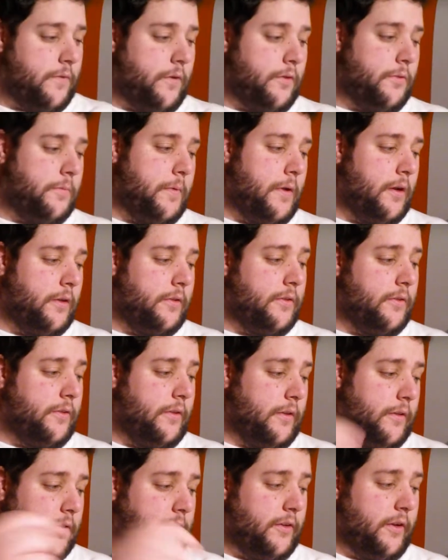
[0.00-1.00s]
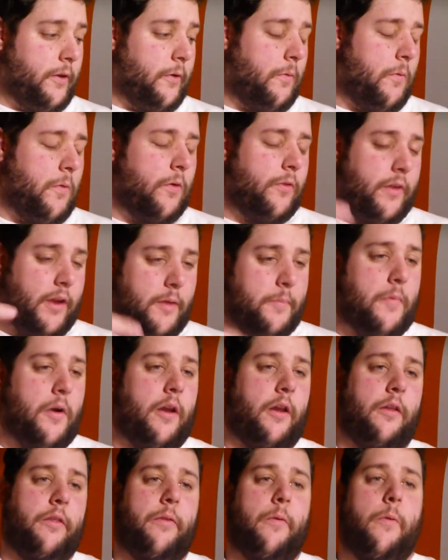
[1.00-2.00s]
first appearances in Secret Wars and
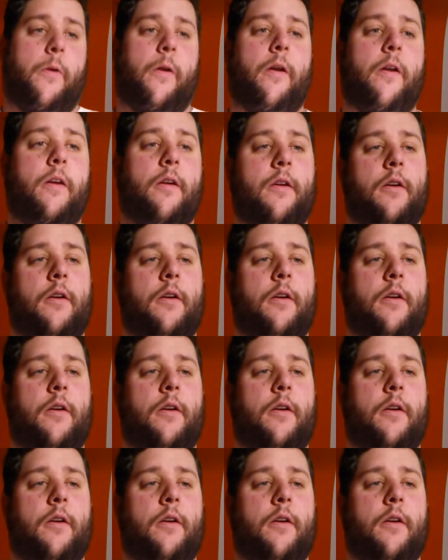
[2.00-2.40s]
Mighty Thor.